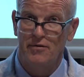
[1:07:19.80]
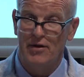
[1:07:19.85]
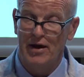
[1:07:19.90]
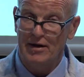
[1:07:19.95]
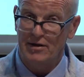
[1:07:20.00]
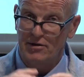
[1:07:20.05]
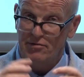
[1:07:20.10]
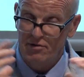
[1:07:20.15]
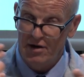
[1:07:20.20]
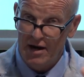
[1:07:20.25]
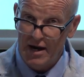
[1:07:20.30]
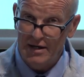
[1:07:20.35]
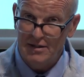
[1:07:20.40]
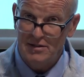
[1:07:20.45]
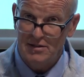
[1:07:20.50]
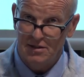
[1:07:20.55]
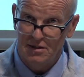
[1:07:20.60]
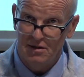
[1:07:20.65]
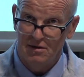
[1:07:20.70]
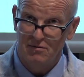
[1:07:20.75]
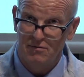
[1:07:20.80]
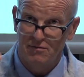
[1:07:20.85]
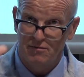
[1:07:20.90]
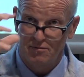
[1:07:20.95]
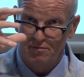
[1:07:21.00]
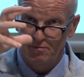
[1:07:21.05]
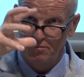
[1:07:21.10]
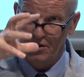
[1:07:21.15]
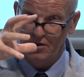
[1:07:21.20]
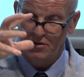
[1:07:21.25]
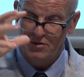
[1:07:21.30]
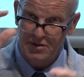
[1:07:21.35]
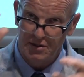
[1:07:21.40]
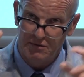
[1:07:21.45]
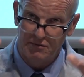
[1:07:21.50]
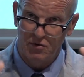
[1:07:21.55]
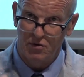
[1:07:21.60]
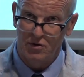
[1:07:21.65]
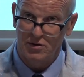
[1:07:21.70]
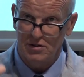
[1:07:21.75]
they're creative, because
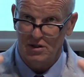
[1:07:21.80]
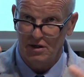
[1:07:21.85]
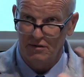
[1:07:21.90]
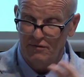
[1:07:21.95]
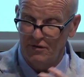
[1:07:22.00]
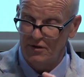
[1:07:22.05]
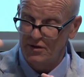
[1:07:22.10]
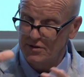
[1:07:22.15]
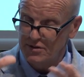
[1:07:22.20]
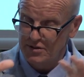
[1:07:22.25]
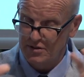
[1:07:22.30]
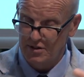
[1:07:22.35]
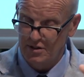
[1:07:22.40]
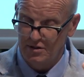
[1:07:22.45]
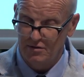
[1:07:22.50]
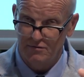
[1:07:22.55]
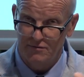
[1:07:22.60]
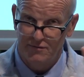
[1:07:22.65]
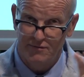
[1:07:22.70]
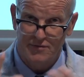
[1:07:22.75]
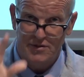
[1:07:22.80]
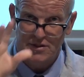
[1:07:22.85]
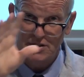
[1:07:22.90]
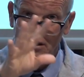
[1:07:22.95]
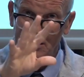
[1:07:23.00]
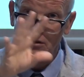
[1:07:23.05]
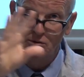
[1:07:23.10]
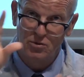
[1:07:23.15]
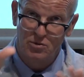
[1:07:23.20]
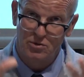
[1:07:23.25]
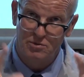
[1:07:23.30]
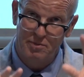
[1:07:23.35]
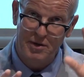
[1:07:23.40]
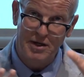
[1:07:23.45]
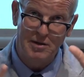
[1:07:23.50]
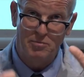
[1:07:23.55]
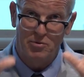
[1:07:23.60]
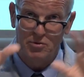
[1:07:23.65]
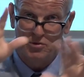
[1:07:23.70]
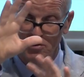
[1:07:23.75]
they've got a diversity of skilled
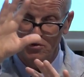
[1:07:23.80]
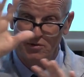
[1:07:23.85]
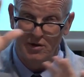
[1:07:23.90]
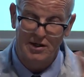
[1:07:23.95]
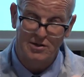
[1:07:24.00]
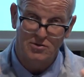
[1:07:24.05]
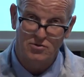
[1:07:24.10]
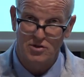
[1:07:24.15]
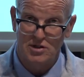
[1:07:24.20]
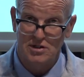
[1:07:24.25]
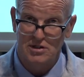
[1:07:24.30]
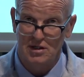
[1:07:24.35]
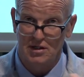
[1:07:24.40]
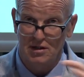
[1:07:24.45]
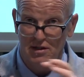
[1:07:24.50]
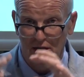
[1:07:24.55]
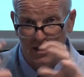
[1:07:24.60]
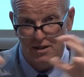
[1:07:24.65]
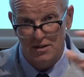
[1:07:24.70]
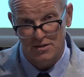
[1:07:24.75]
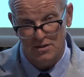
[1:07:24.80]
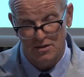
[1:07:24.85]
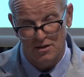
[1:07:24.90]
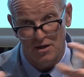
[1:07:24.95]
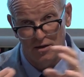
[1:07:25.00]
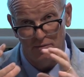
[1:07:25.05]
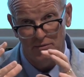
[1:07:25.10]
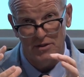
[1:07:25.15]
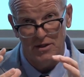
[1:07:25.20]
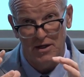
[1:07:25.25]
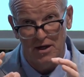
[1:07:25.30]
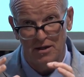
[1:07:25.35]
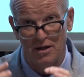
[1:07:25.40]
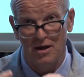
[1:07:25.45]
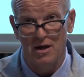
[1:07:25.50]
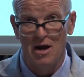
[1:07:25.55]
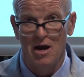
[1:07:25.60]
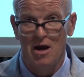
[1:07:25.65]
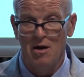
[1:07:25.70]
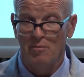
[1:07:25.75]
people doing interesting things and coming
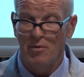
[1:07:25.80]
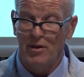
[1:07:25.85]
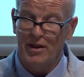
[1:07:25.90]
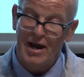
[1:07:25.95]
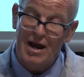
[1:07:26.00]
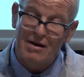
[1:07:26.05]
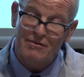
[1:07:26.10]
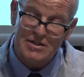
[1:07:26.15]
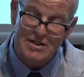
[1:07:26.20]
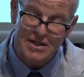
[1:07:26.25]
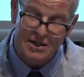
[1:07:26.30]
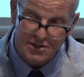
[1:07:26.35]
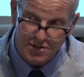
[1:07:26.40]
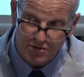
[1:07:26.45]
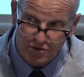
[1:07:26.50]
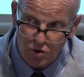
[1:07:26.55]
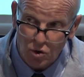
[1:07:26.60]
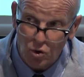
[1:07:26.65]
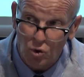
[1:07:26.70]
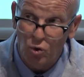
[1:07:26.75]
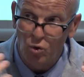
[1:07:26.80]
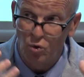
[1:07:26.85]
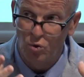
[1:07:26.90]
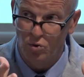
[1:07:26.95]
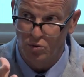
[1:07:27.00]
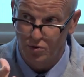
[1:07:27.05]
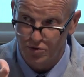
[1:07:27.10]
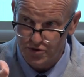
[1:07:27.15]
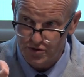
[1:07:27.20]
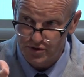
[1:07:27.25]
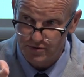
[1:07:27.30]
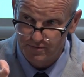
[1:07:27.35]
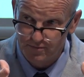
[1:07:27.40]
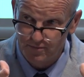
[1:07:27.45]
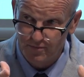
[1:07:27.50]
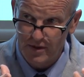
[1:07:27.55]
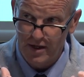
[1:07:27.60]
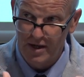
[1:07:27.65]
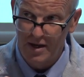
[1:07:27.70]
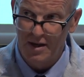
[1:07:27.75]
together, but they have a sense of cause.
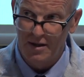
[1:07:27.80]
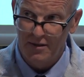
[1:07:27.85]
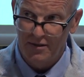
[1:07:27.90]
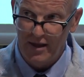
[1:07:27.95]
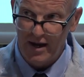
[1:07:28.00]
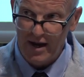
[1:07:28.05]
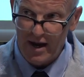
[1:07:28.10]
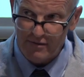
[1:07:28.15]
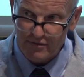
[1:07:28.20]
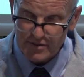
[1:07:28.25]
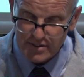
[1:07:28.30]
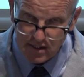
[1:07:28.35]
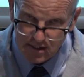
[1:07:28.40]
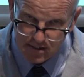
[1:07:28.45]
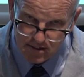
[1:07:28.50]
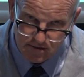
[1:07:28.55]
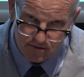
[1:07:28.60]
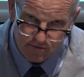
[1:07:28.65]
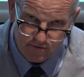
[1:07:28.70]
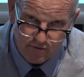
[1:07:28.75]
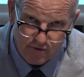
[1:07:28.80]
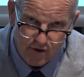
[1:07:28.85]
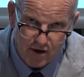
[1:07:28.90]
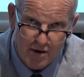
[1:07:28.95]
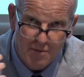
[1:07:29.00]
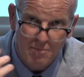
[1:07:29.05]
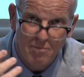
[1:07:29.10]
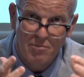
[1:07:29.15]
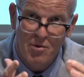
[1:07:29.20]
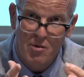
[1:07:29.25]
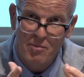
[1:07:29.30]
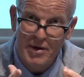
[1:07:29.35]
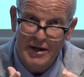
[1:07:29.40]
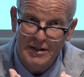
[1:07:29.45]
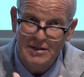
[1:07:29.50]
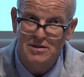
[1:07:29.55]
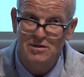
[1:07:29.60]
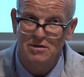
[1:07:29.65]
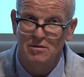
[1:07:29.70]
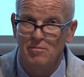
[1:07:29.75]
They have a sense of
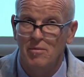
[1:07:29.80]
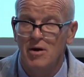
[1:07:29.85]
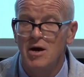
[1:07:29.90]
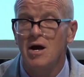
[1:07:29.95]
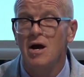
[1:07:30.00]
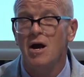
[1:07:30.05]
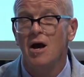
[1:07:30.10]
momentum.